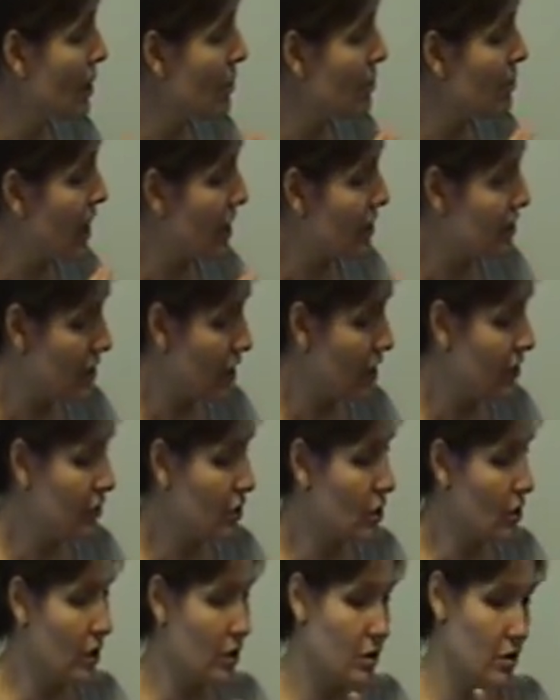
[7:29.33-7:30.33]
But if
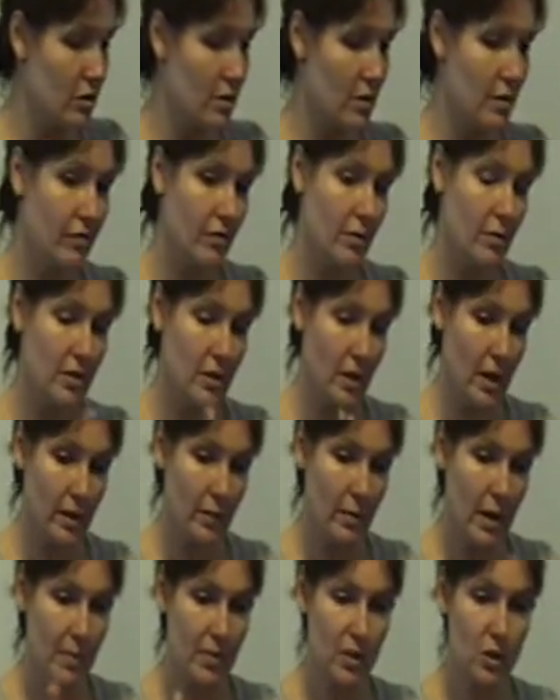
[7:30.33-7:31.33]
you can do it for
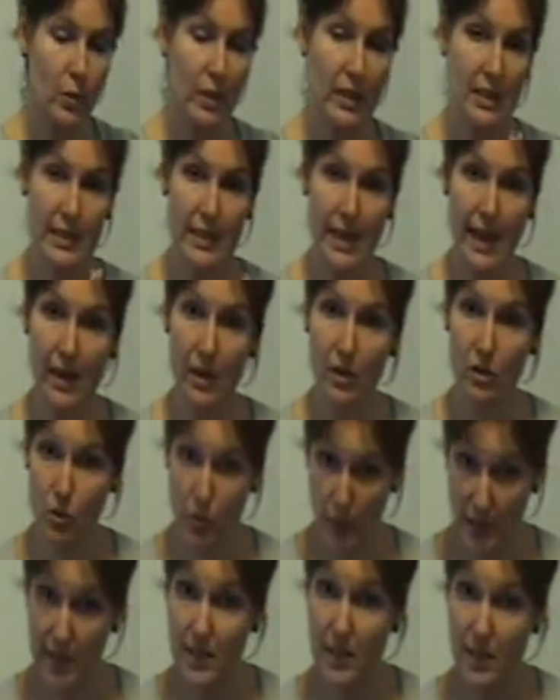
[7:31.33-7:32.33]
anywhere between 10 and
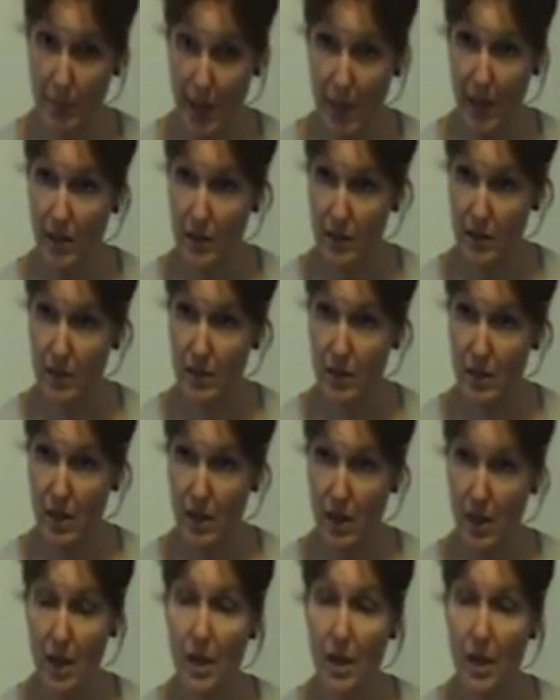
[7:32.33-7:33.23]
20 minutes,